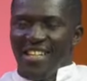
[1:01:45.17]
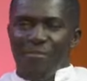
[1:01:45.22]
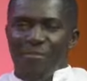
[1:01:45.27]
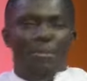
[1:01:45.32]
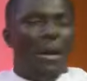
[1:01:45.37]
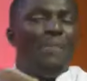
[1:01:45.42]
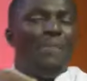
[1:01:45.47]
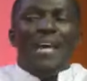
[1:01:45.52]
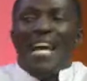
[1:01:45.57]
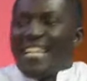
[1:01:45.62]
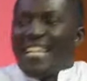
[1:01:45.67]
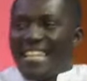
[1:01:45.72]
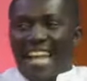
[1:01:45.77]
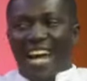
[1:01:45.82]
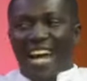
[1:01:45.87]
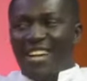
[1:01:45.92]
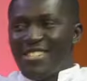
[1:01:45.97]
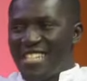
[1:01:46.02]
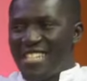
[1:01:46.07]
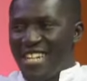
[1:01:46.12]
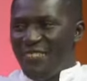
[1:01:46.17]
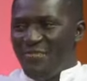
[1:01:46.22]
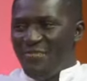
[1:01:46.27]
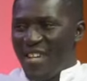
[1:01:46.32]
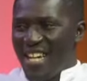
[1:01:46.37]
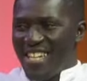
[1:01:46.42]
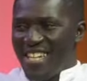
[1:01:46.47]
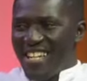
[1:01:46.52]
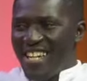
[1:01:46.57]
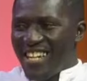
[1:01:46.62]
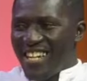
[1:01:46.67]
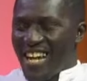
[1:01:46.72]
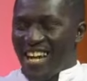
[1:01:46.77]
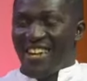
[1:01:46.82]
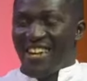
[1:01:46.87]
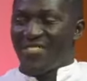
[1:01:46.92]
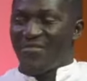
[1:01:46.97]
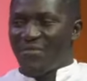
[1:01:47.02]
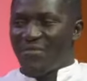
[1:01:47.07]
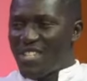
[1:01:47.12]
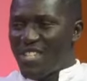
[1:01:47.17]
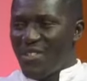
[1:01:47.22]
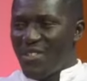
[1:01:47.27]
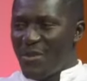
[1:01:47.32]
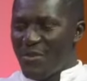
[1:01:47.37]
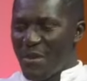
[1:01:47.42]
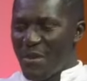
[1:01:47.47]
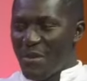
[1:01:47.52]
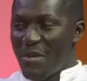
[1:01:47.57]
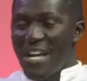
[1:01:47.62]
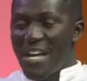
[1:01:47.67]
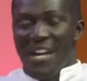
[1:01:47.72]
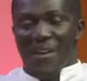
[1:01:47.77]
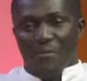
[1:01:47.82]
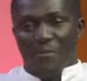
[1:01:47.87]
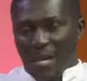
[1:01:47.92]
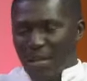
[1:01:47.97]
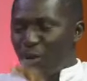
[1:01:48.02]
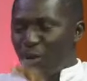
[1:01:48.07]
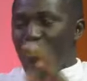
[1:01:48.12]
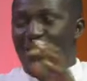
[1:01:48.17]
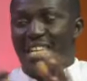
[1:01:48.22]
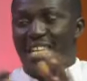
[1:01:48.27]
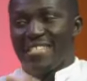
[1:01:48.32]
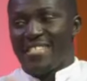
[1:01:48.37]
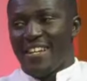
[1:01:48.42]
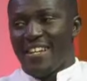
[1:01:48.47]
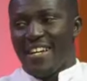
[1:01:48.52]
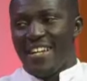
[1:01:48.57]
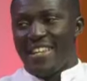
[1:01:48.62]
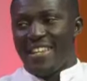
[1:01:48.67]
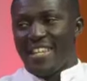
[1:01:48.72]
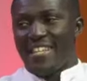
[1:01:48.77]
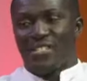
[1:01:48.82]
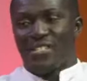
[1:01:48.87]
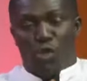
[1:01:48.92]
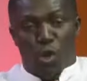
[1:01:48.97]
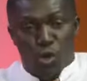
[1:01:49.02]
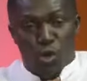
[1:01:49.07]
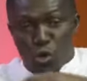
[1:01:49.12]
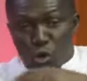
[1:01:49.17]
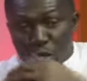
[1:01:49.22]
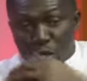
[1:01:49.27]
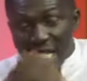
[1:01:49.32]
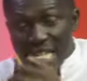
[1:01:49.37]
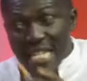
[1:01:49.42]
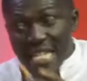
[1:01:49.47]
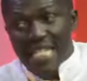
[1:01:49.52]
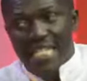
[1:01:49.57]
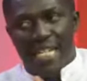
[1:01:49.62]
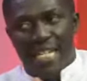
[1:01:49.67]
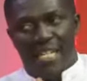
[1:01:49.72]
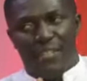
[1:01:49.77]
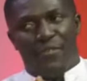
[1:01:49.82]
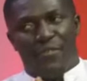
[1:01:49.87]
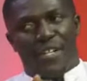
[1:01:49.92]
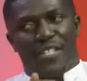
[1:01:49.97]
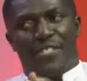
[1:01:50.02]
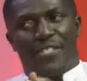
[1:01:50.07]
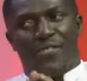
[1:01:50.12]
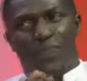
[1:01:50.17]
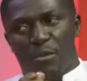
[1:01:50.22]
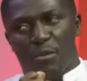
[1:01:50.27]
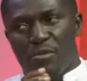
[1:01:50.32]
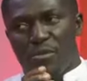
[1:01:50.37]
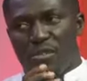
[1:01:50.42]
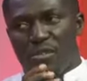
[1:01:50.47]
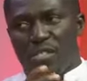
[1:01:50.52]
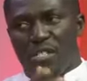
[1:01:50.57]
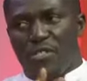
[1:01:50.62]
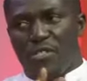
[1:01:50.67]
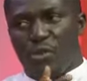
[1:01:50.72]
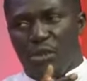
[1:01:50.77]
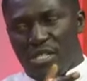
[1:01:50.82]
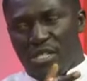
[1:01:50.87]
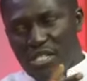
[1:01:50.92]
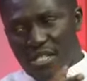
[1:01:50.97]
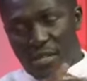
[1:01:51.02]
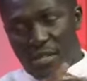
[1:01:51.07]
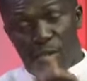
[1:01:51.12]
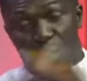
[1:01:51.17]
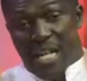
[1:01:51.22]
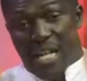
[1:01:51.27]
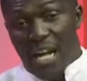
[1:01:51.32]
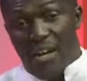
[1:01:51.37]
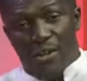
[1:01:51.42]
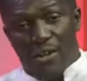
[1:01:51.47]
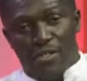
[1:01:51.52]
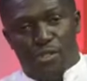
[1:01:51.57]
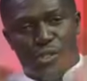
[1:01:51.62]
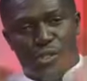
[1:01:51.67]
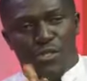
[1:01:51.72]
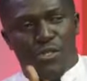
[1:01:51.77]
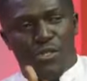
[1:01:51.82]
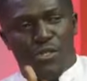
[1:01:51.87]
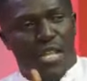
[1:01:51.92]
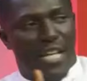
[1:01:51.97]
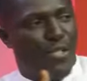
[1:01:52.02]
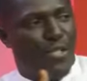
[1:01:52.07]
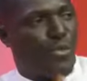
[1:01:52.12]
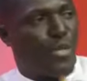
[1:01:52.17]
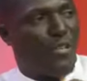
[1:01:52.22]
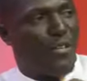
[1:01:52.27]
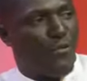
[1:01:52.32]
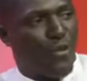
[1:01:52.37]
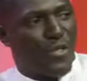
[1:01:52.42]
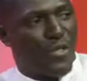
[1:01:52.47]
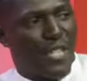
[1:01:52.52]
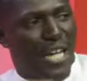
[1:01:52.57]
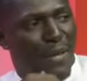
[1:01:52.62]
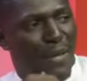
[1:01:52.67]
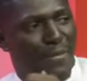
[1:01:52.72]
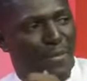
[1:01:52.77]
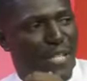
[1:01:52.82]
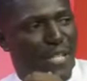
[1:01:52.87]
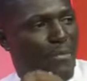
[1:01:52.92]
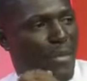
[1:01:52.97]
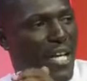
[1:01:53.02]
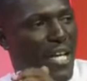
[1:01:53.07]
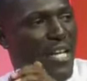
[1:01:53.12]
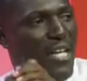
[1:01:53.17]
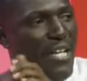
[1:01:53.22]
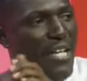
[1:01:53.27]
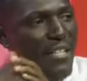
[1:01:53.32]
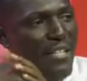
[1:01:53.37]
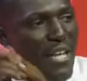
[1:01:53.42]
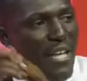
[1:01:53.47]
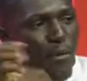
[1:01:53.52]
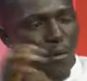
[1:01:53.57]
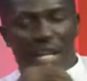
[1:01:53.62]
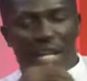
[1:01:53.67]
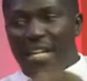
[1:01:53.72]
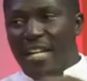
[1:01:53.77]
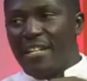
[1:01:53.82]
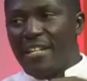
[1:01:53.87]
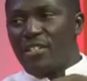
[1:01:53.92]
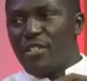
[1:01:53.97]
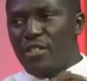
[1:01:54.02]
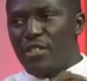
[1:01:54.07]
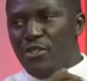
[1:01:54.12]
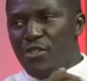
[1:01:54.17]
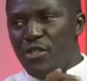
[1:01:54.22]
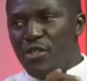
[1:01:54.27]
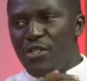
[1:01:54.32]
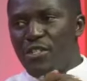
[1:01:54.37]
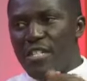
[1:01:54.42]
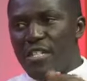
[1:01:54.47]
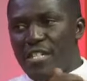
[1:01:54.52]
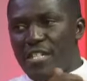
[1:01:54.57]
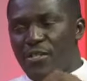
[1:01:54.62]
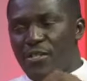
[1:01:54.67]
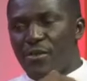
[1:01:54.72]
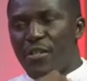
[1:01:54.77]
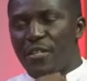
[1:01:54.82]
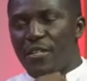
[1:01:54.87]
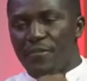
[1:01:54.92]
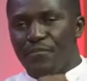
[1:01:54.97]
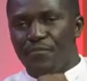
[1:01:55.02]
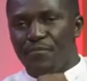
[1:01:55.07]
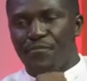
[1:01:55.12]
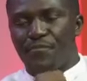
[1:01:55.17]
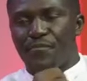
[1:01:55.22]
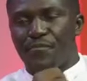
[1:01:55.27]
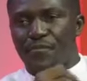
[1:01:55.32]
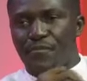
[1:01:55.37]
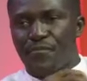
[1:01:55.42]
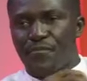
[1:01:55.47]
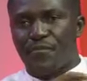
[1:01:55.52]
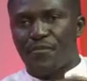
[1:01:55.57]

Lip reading: Maybe 1,000 men, they can still remember. But those are certain things. So you need deliverance from situations. We can continue next week if your time is up. Thank you so much. It's